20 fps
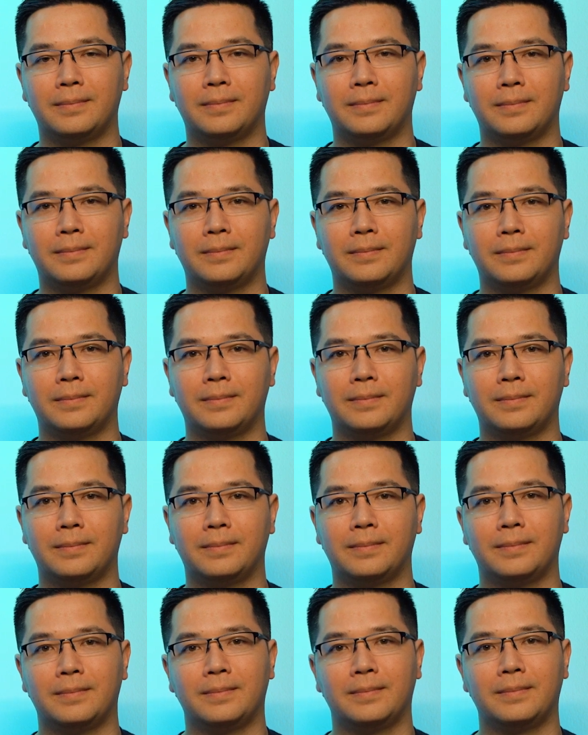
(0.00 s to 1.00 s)

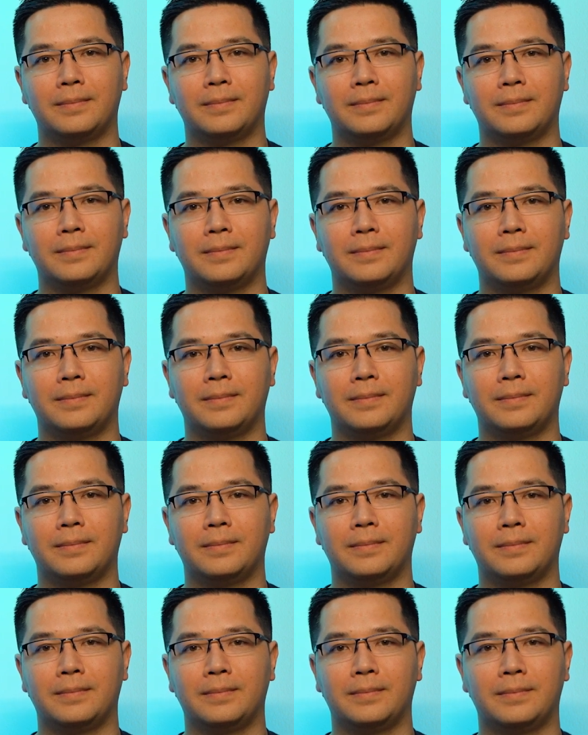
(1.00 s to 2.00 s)

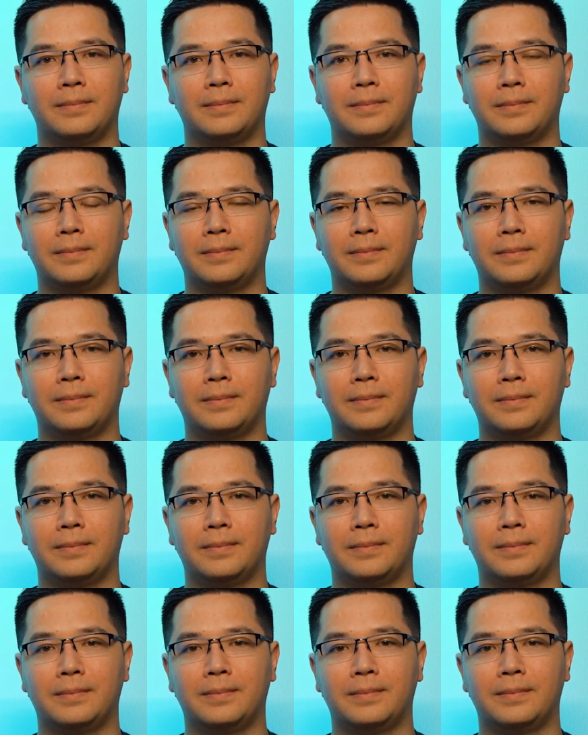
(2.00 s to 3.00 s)

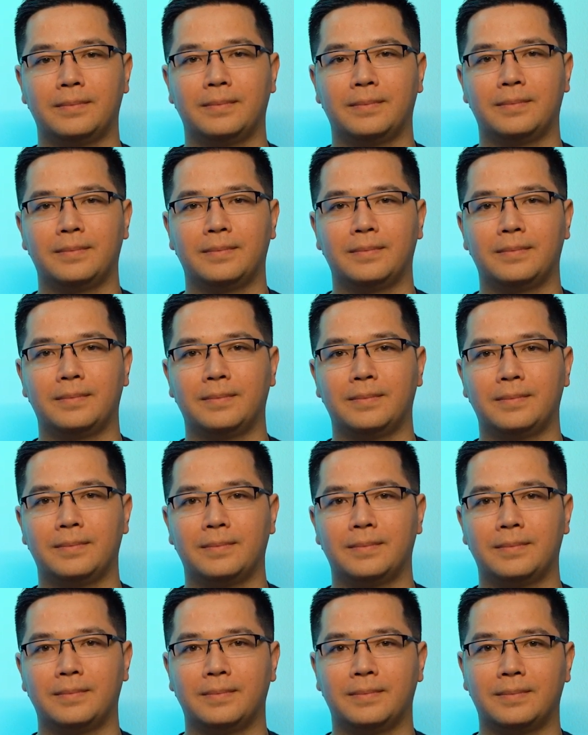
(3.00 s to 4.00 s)

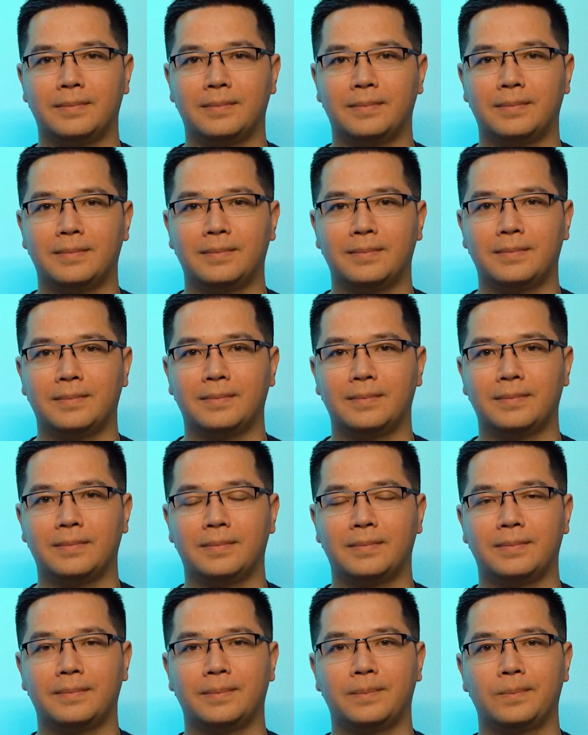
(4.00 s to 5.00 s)

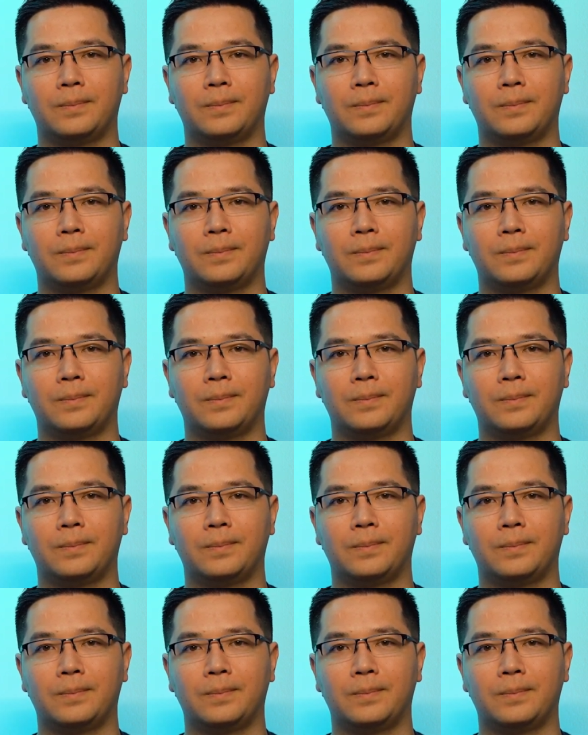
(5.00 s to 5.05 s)
The person shown says nothing.